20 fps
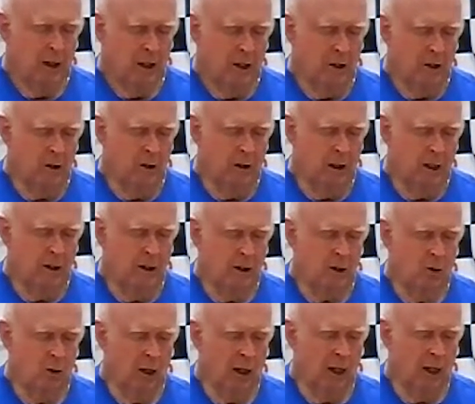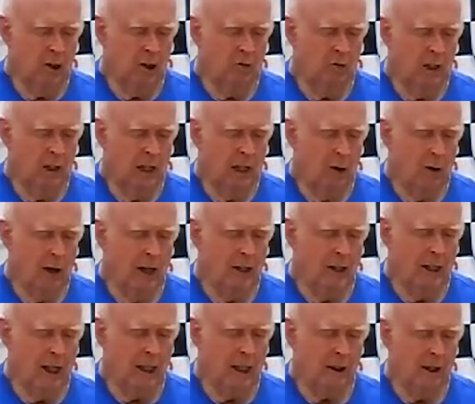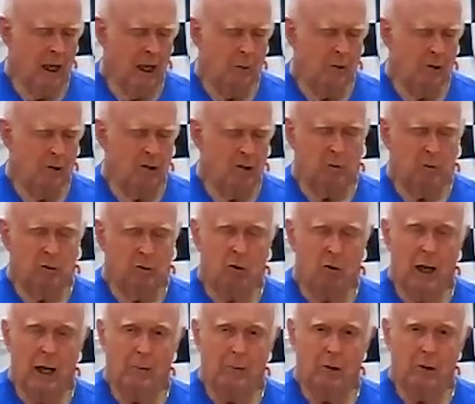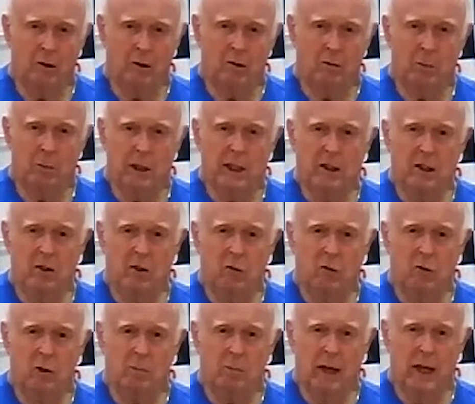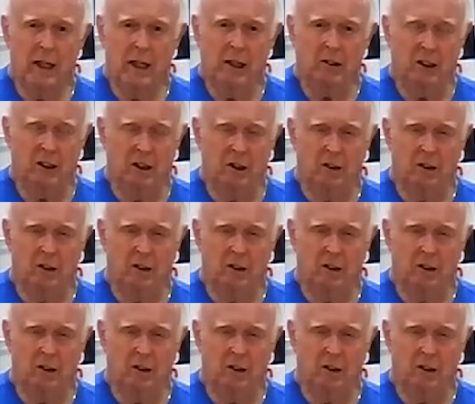you need to go to svra.com and subscribe to Speed Tour Magazine.